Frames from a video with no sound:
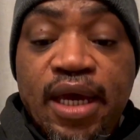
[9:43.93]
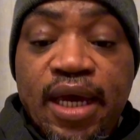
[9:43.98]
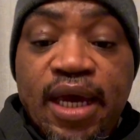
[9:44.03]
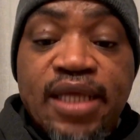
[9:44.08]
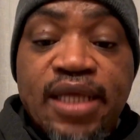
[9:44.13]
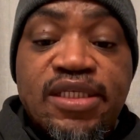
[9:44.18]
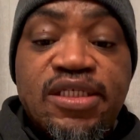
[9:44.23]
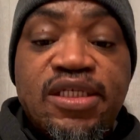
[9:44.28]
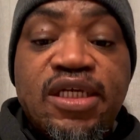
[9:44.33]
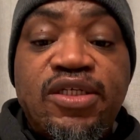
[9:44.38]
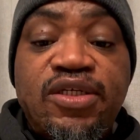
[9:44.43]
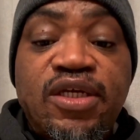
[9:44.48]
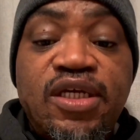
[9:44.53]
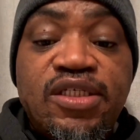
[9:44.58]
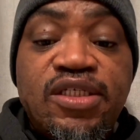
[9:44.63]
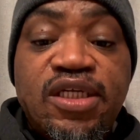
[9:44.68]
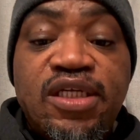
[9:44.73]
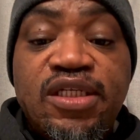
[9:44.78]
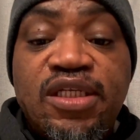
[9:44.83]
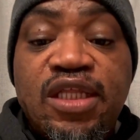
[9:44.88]
etc.,
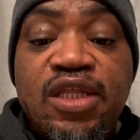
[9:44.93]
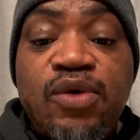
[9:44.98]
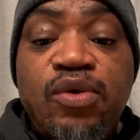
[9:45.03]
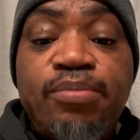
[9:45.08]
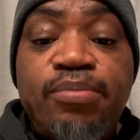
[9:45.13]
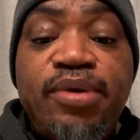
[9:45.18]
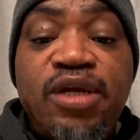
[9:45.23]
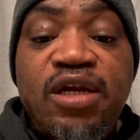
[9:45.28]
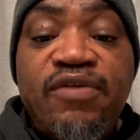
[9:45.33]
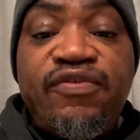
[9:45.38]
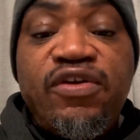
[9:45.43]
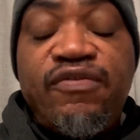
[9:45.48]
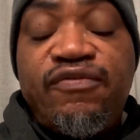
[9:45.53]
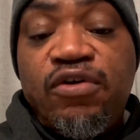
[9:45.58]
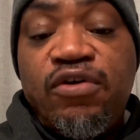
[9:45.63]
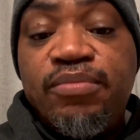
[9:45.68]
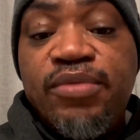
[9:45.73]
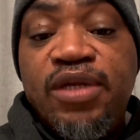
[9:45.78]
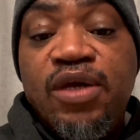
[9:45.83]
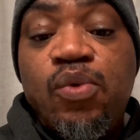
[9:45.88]
etc. They will benefit
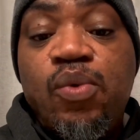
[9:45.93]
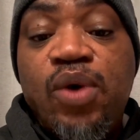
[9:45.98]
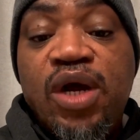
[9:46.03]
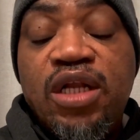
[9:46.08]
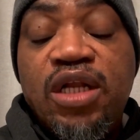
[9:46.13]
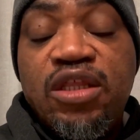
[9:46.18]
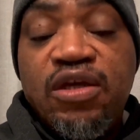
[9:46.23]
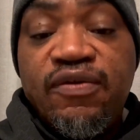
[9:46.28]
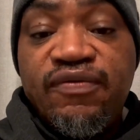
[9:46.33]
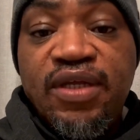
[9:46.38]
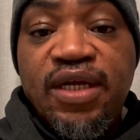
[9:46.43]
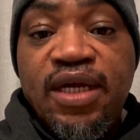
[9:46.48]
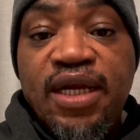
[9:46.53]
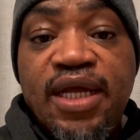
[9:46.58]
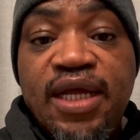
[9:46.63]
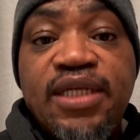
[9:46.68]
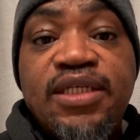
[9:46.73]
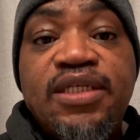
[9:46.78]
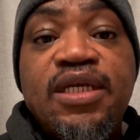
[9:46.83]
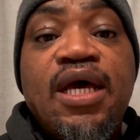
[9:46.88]
from the wealth of the
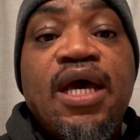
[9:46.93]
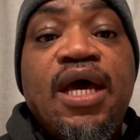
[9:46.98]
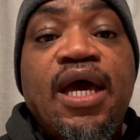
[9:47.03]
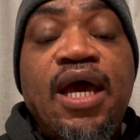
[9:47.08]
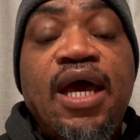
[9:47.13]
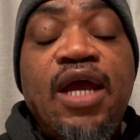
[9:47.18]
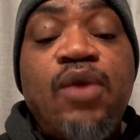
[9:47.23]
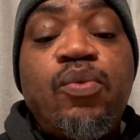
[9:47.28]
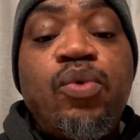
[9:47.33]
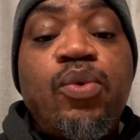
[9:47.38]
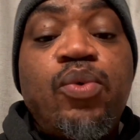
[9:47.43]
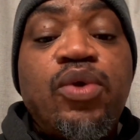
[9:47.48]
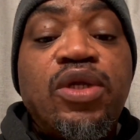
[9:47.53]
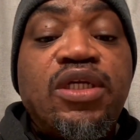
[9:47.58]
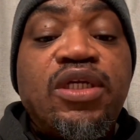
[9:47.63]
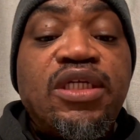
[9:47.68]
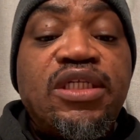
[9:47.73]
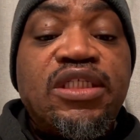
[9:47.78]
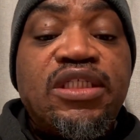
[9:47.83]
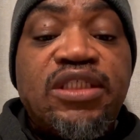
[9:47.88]
land, and we will
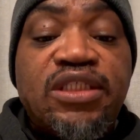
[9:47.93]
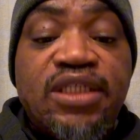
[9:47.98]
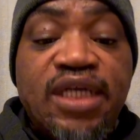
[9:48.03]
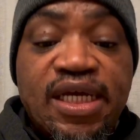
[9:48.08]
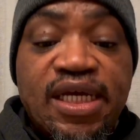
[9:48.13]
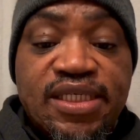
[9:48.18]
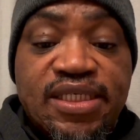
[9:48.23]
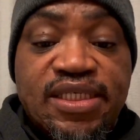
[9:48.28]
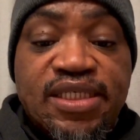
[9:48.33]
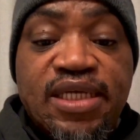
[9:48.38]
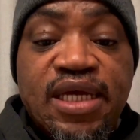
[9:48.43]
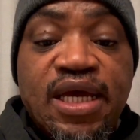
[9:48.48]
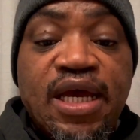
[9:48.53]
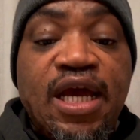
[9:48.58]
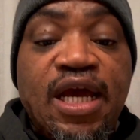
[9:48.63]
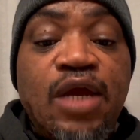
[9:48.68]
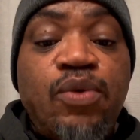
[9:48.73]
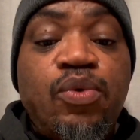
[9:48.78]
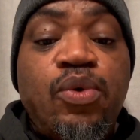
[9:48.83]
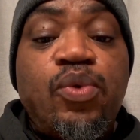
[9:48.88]
redress
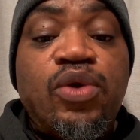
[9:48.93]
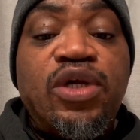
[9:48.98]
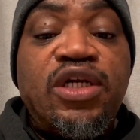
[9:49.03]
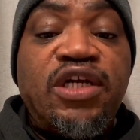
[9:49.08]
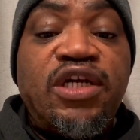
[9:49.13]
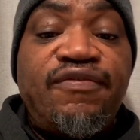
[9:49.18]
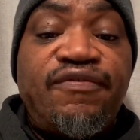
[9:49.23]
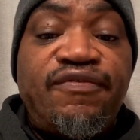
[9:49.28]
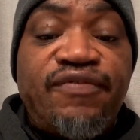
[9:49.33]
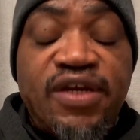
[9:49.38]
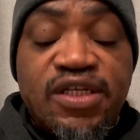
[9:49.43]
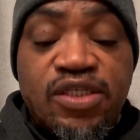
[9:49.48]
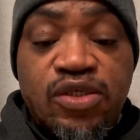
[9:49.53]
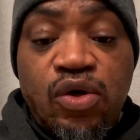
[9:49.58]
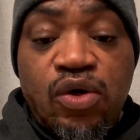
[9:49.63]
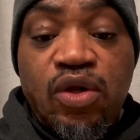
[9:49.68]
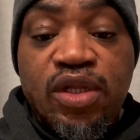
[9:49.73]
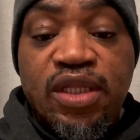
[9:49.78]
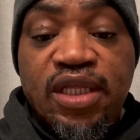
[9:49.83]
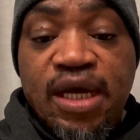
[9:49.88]
and we will reverse
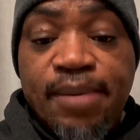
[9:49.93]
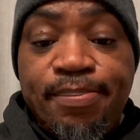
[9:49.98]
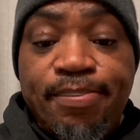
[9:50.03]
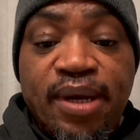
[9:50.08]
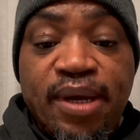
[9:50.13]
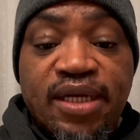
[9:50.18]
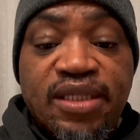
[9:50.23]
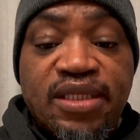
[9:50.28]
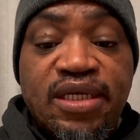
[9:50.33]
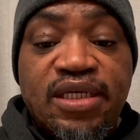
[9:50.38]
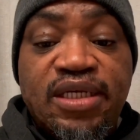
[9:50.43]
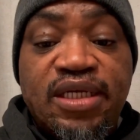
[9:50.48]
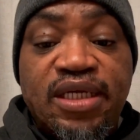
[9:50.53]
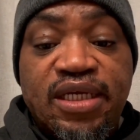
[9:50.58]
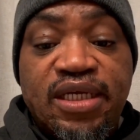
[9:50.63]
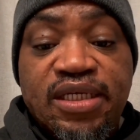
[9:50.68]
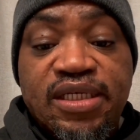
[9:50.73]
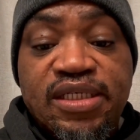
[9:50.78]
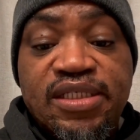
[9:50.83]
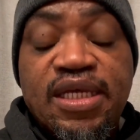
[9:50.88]
all the apartheid
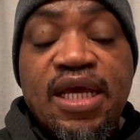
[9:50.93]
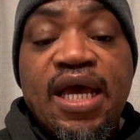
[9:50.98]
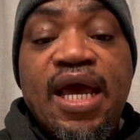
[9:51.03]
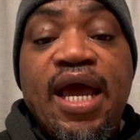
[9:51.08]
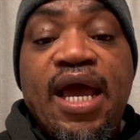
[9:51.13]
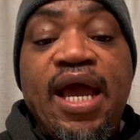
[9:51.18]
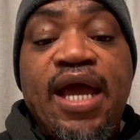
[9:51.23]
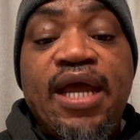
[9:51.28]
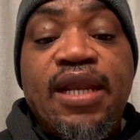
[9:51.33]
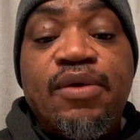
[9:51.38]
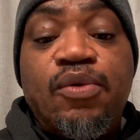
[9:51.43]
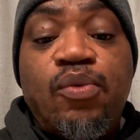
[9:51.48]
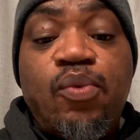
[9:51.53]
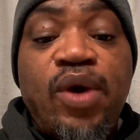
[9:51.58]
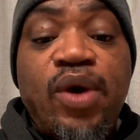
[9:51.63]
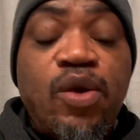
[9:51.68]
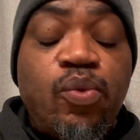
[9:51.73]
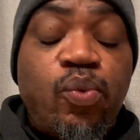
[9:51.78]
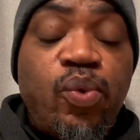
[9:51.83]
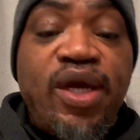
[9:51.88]
ills. And
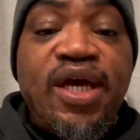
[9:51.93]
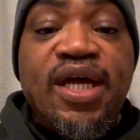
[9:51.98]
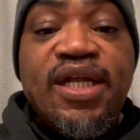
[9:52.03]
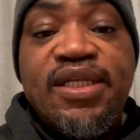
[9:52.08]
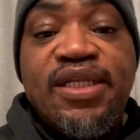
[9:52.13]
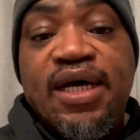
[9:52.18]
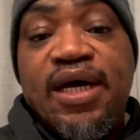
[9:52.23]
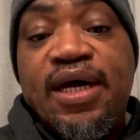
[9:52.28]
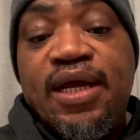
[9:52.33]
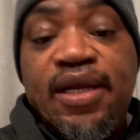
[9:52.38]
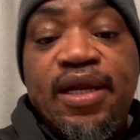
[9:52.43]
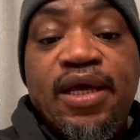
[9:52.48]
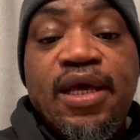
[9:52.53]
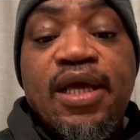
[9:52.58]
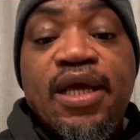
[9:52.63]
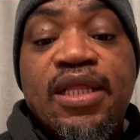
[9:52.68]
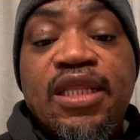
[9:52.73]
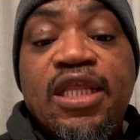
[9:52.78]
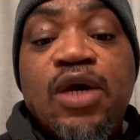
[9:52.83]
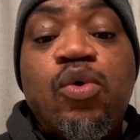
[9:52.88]
when we are done,
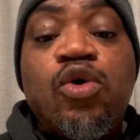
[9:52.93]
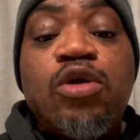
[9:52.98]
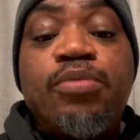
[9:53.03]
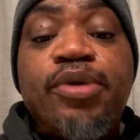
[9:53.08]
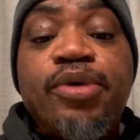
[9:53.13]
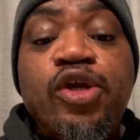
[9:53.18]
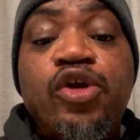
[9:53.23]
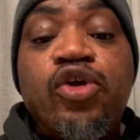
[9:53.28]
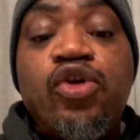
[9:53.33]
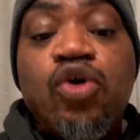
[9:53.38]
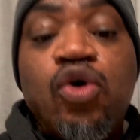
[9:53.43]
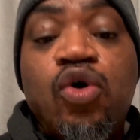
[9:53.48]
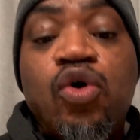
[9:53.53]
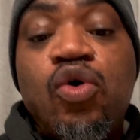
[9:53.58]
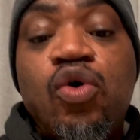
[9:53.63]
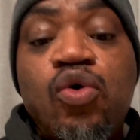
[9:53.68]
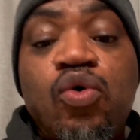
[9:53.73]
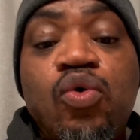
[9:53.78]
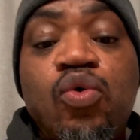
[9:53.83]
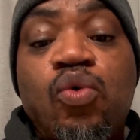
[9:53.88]
there will be
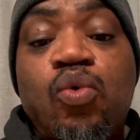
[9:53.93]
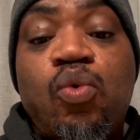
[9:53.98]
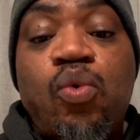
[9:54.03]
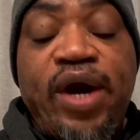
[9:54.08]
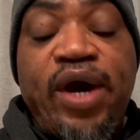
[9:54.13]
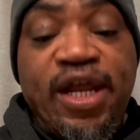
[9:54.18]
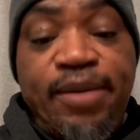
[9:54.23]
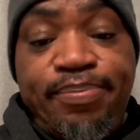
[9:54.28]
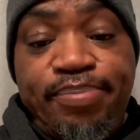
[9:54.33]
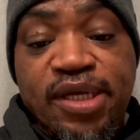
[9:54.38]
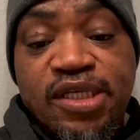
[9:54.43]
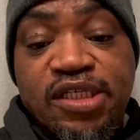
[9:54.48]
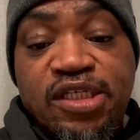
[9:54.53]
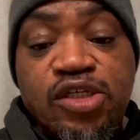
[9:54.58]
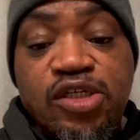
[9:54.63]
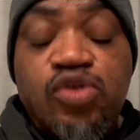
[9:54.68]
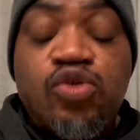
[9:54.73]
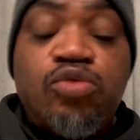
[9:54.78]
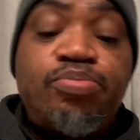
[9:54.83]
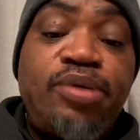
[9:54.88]
no white person
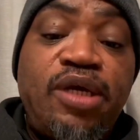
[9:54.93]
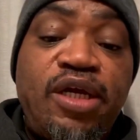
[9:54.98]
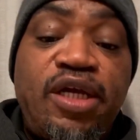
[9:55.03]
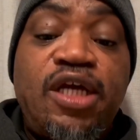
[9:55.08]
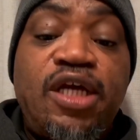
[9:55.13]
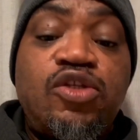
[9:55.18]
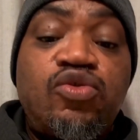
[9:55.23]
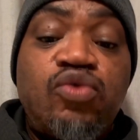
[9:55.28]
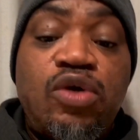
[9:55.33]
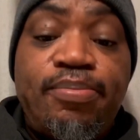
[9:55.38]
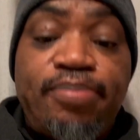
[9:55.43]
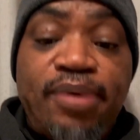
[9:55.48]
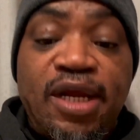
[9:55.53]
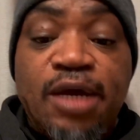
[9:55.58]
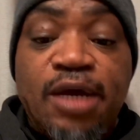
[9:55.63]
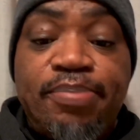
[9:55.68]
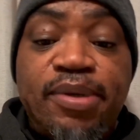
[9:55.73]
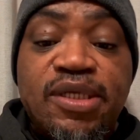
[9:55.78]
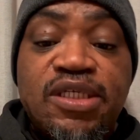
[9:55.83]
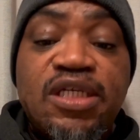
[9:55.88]
superior to a
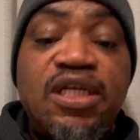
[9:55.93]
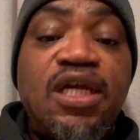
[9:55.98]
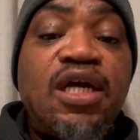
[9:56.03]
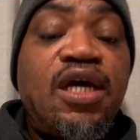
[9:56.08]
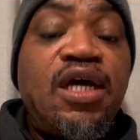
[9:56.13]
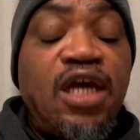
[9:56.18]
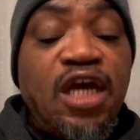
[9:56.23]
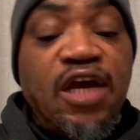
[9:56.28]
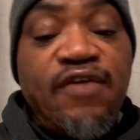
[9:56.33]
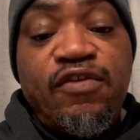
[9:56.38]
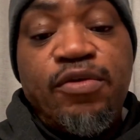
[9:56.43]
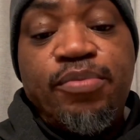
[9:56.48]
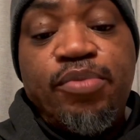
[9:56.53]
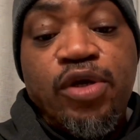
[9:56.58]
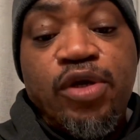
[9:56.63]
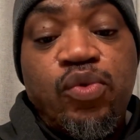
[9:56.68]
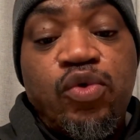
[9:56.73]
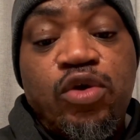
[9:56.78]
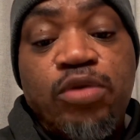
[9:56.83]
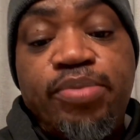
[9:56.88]
black person.
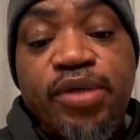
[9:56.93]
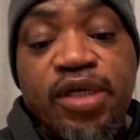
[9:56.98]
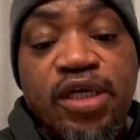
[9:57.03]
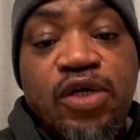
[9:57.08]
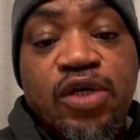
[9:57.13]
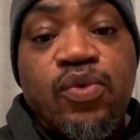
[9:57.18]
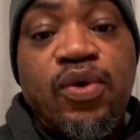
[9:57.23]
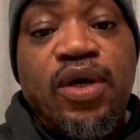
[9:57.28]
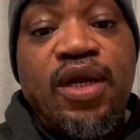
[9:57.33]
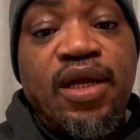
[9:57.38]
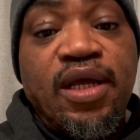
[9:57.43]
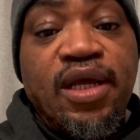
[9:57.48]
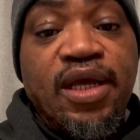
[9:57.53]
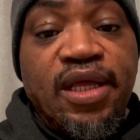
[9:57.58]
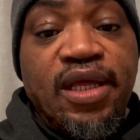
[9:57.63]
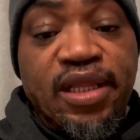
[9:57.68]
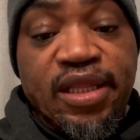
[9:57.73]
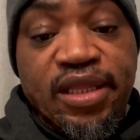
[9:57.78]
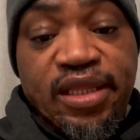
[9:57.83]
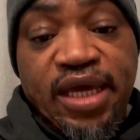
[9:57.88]
Everybody will be equal.
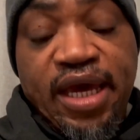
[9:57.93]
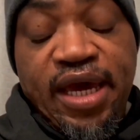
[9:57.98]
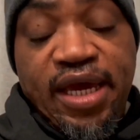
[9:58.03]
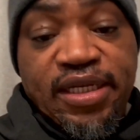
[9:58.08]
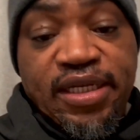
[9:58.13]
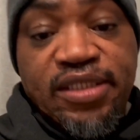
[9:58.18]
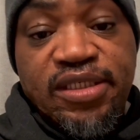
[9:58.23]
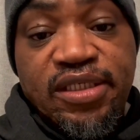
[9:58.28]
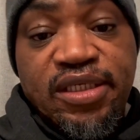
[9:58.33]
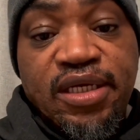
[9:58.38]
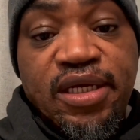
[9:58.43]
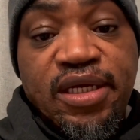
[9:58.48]
That